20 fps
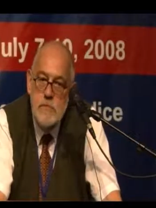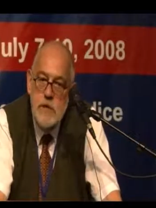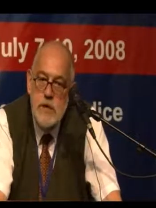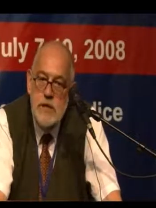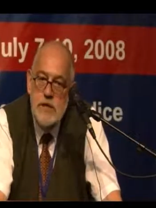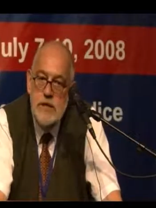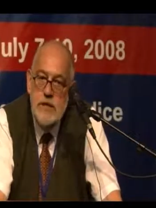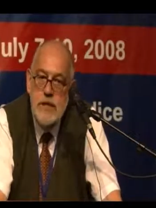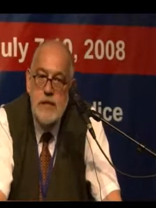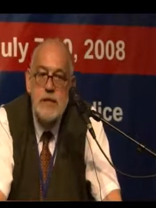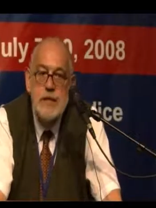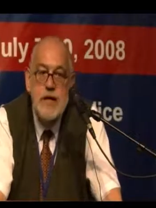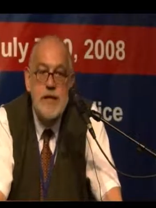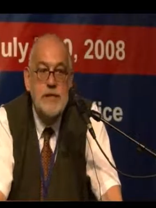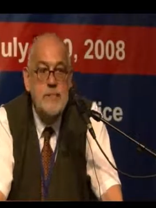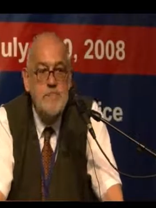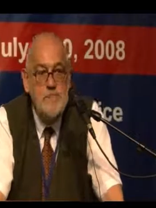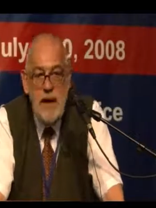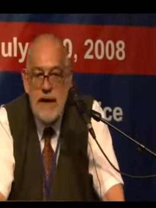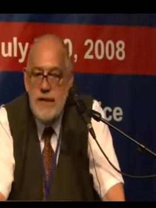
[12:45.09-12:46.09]
They said,
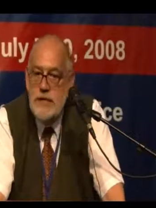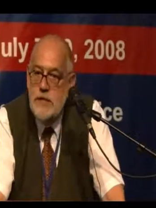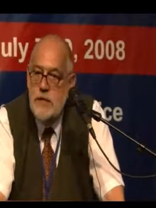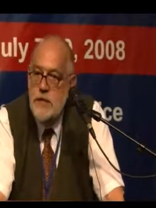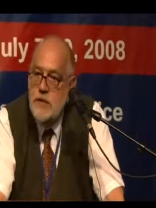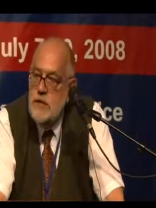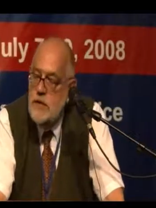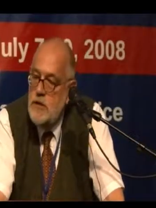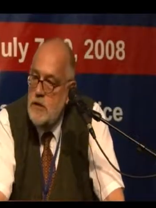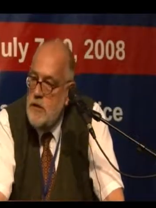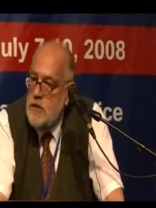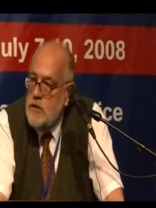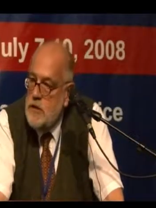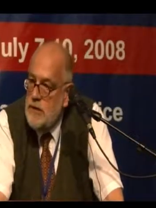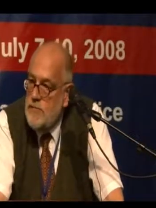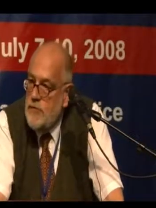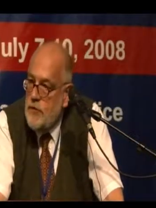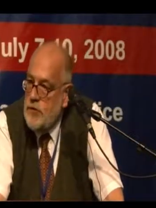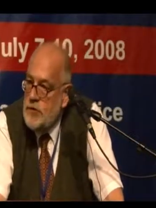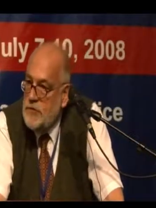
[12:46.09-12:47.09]
yes, but
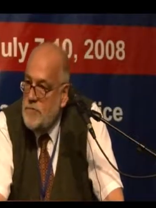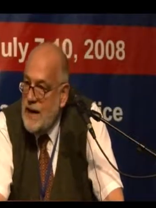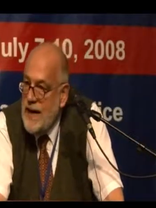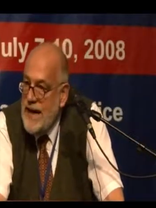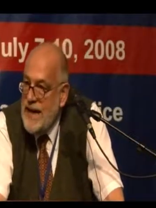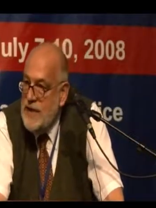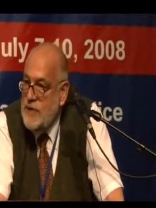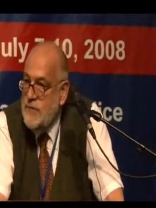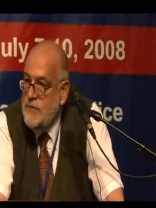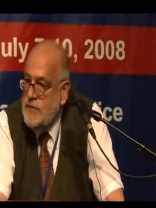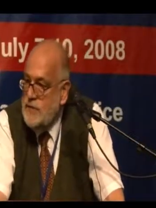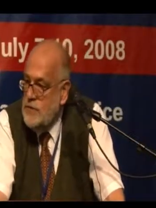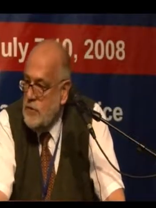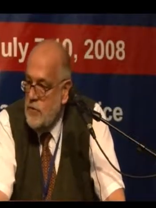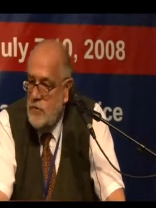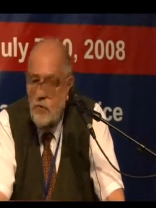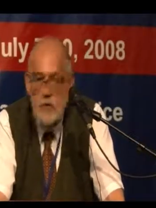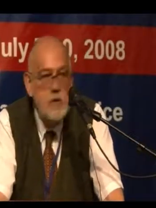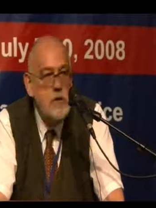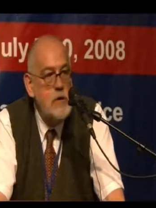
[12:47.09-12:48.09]
it was bad with
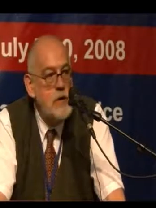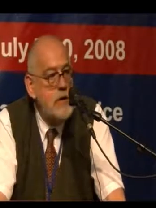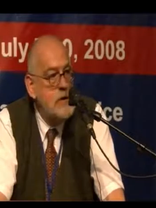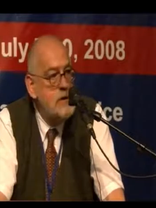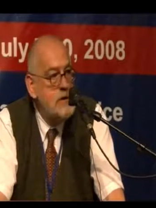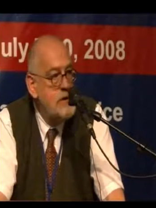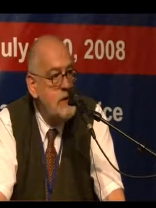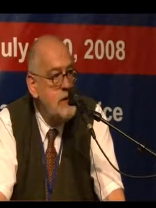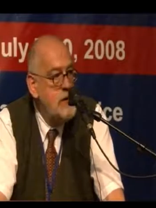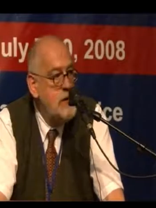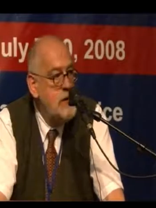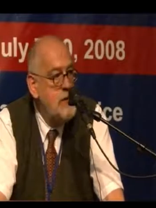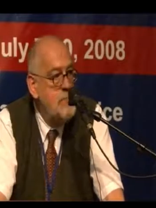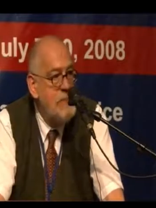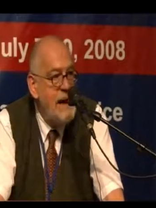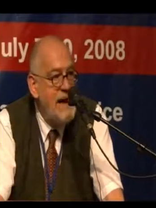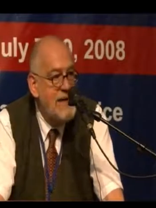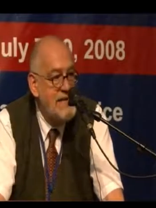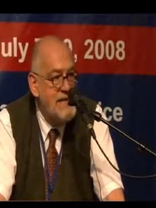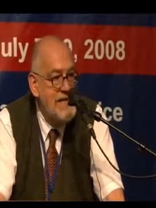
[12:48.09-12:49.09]
the Holocaust,
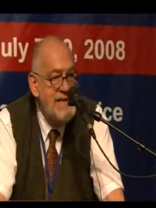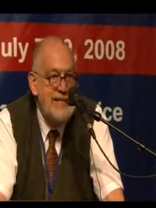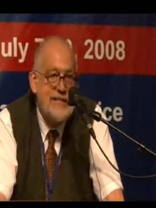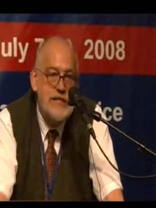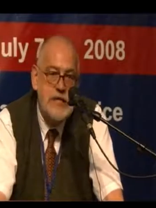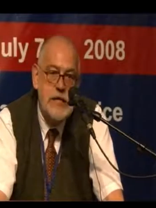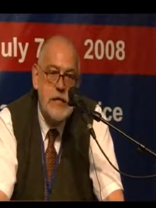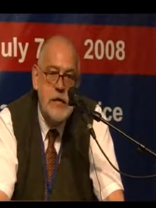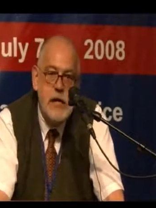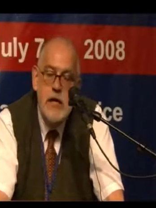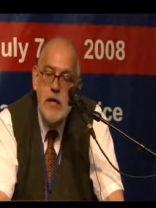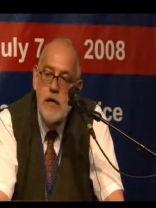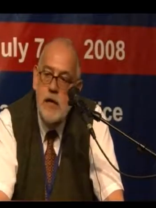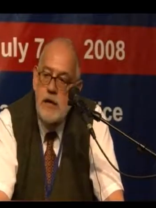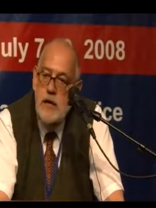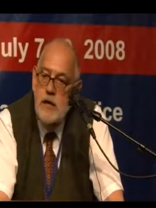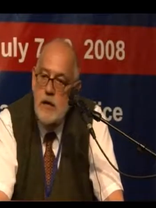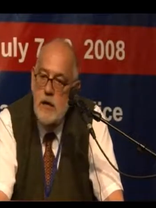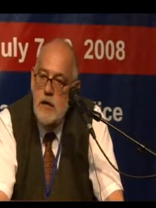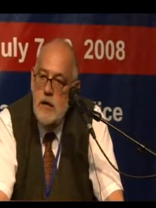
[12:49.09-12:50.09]
but
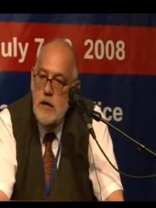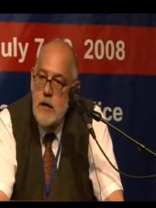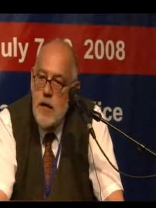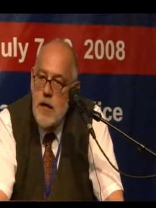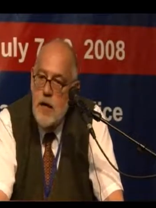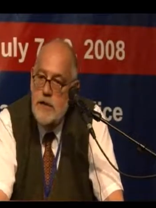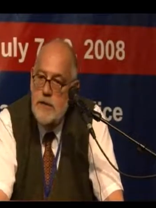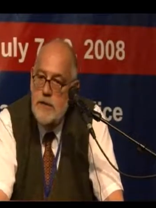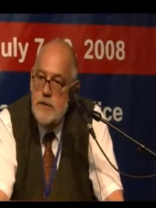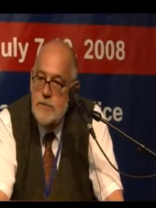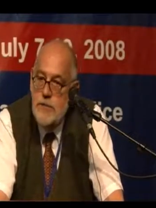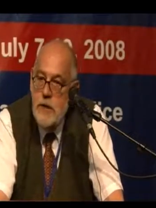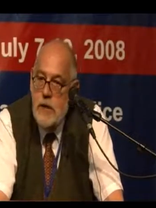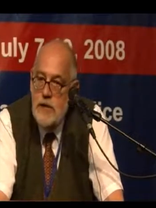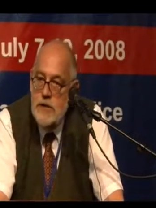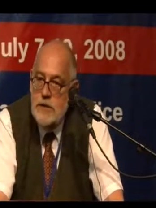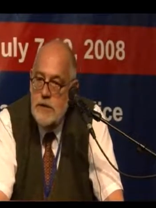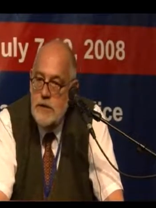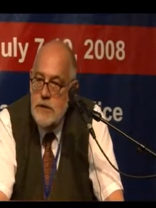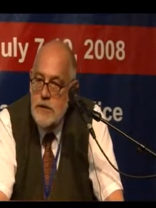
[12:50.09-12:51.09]
Israel and the
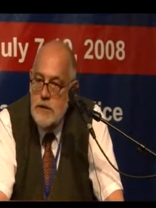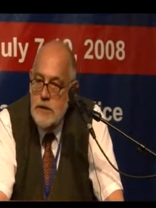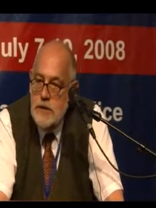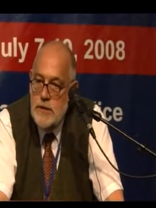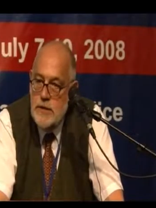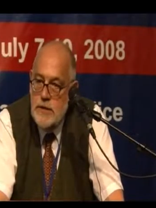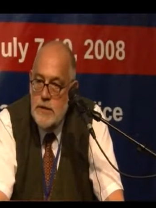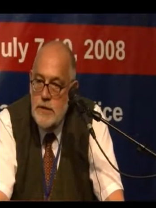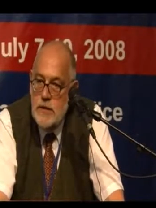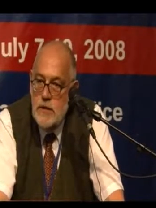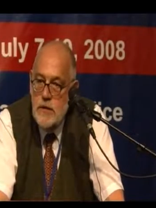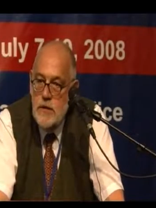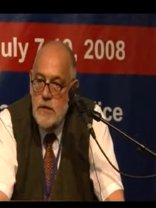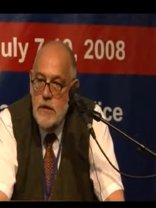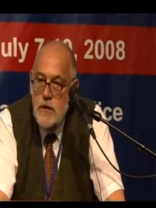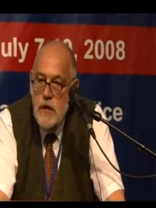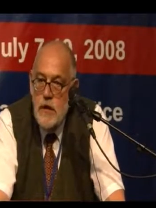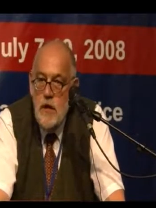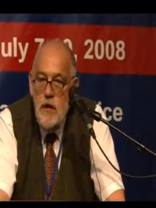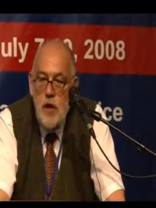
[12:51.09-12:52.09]
Palestinians.
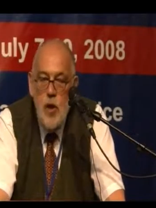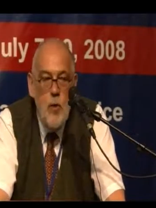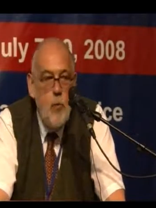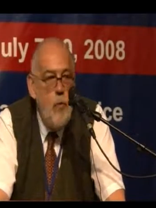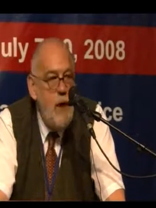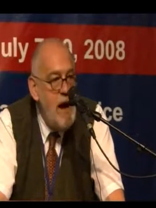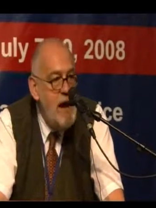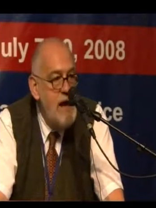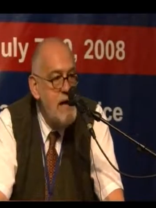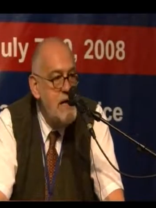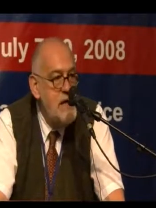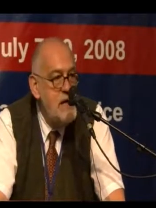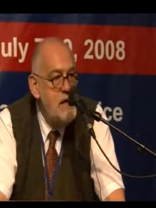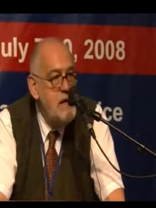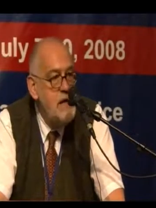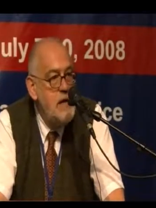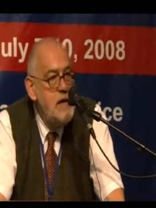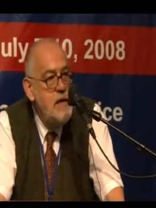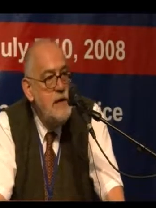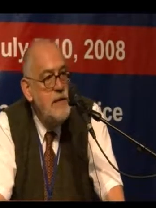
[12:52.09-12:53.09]
Why
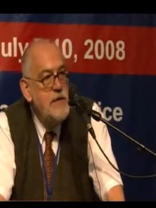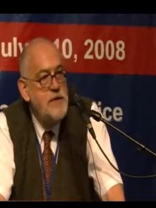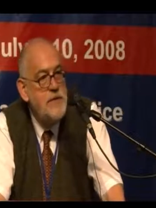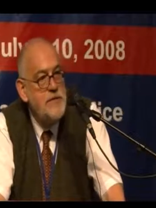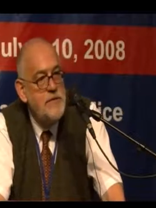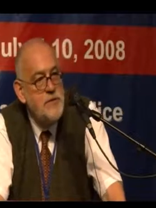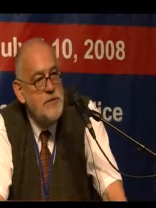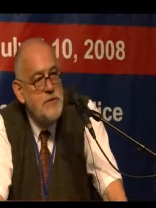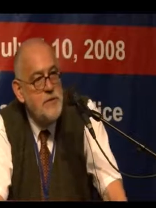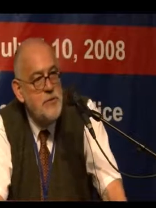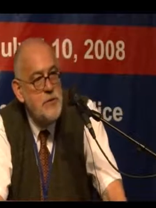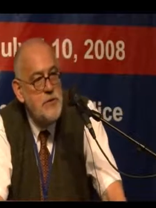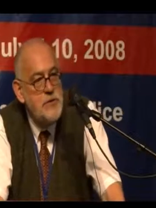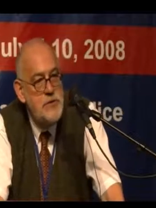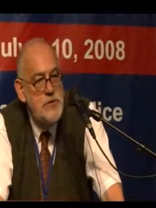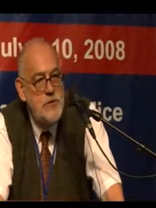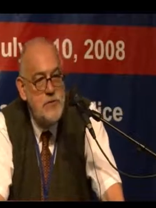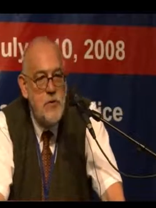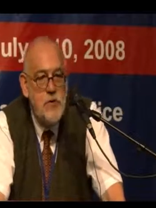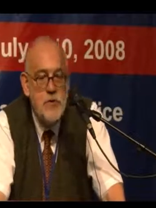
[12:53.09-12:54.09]
the
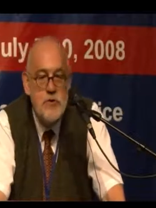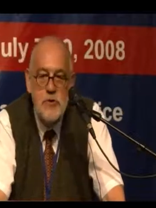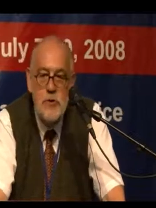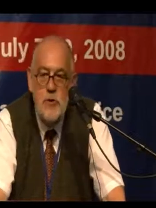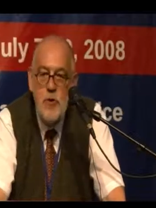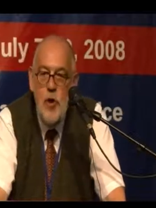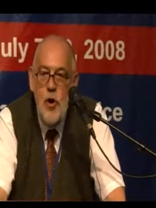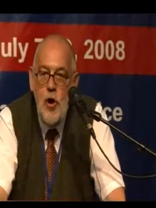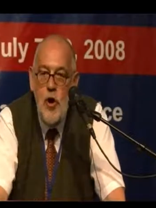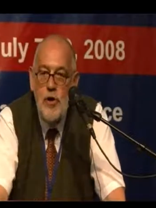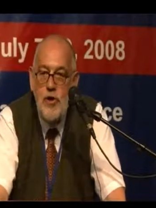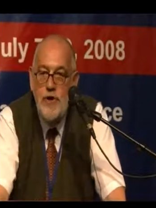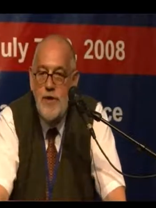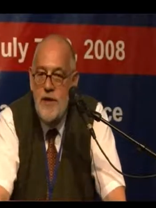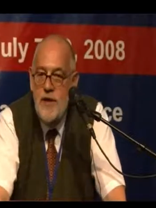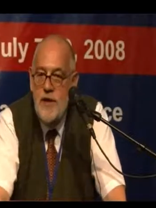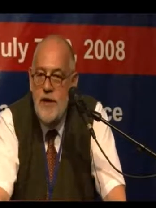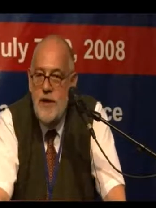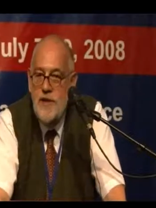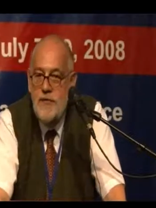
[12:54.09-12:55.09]
Jews don't
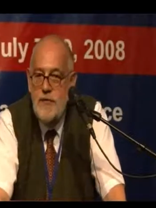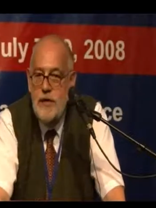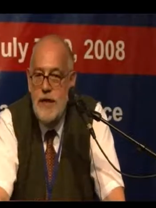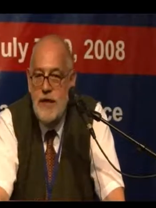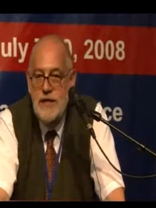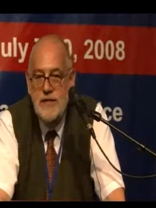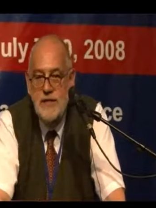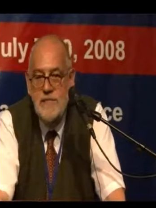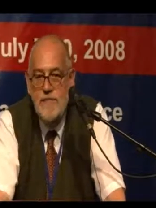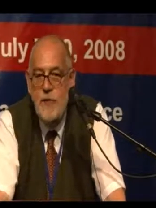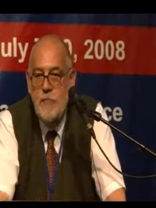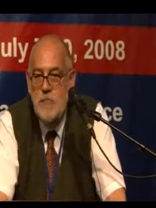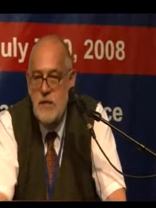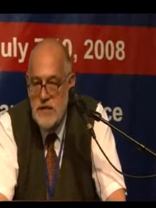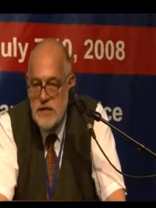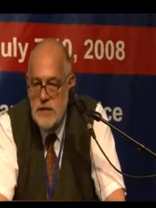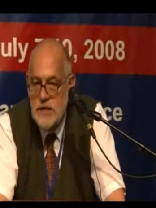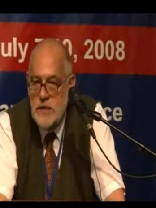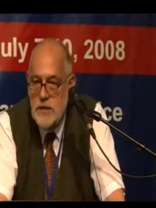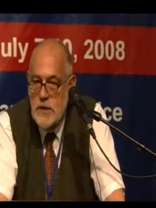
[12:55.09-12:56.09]
learn the lesson from
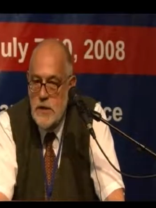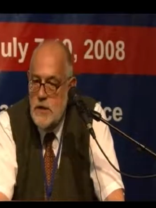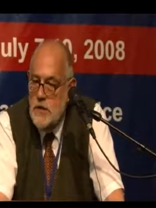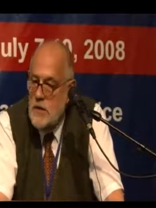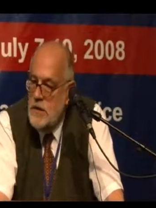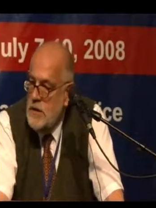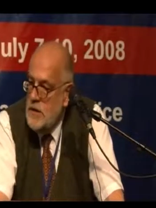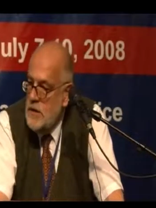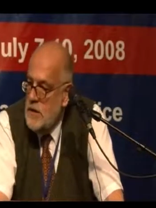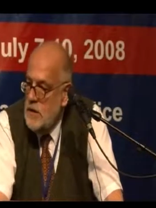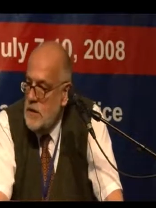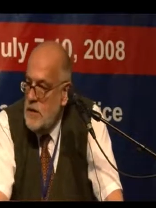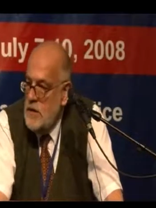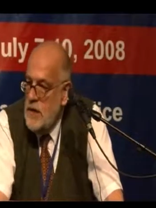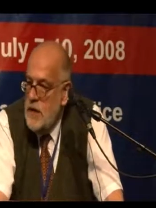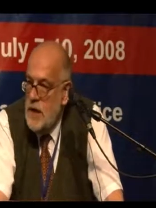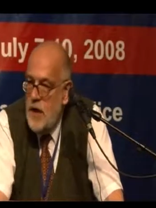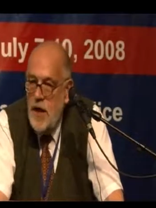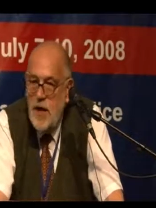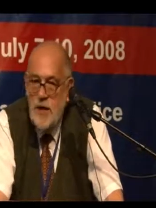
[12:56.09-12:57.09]
history?
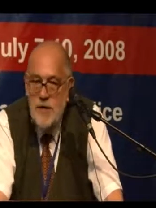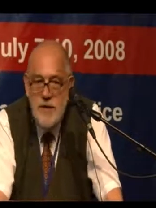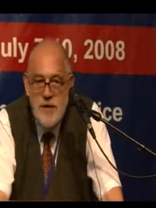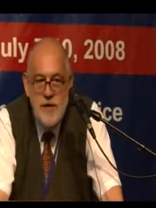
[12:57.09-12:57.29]
And